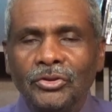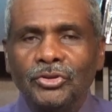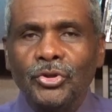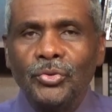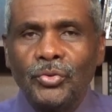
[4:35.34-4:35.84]

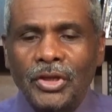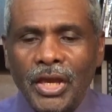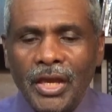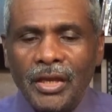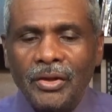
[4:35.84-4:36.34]
to
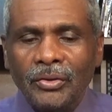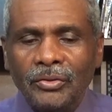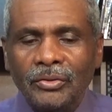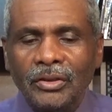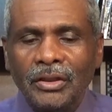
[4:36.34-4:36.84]

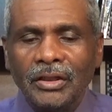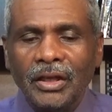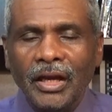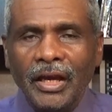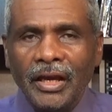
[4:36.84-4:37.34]
kill,
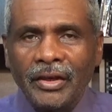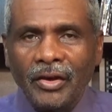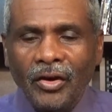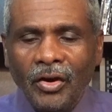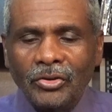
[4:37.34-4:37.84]
and
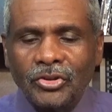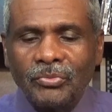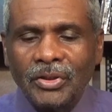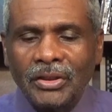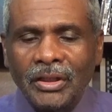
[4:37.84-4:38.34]

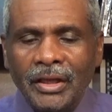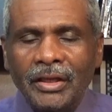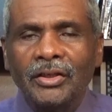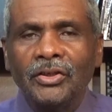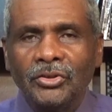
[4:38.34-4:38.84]

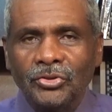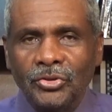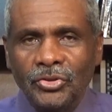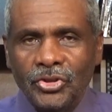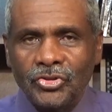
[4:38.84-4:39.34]
ultimately
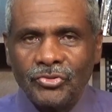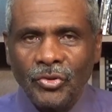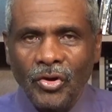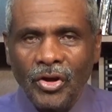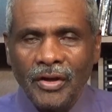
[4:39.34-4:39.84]
to
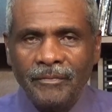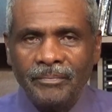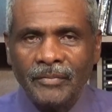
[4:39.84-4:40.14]
destroy.